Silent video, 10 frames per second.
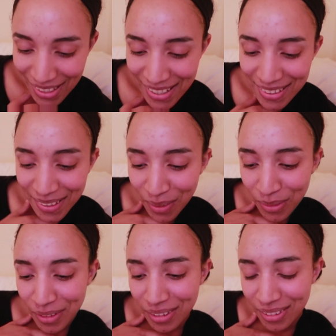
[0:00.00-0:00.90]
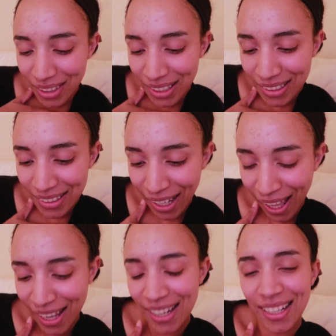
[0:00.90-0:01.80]
It's another thing that
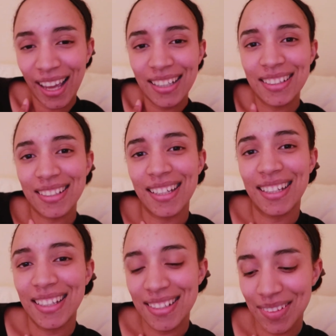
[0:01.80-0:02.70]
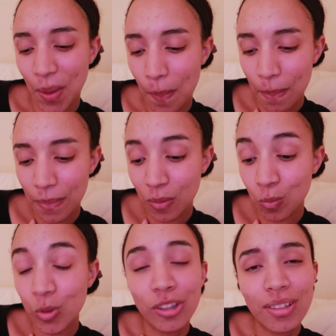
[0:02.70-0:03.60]
I liked, is
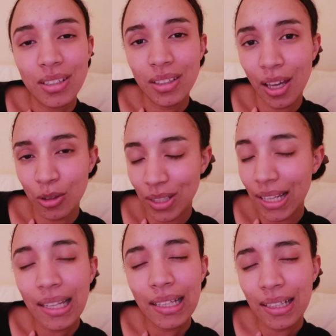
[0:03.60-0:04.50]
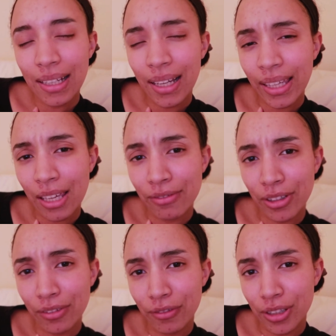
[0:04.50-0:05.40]
the scene I gave
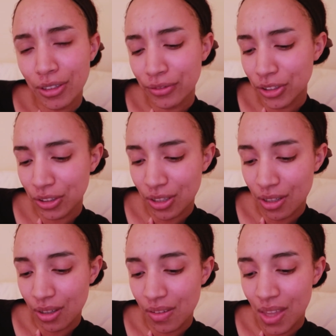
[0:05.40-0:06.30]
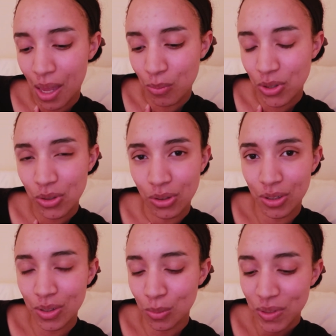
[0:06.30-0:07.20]
quite a few names to
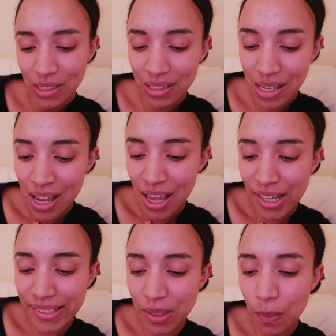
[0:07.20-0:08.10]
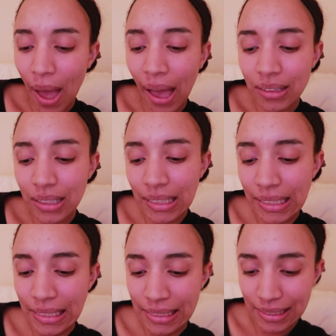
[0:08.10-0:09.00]
some scenes. It's the pan
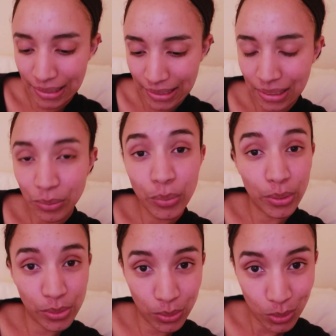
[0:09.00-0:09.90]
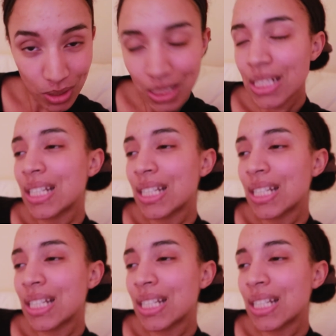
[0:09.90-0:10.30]
killing scene, pursuit.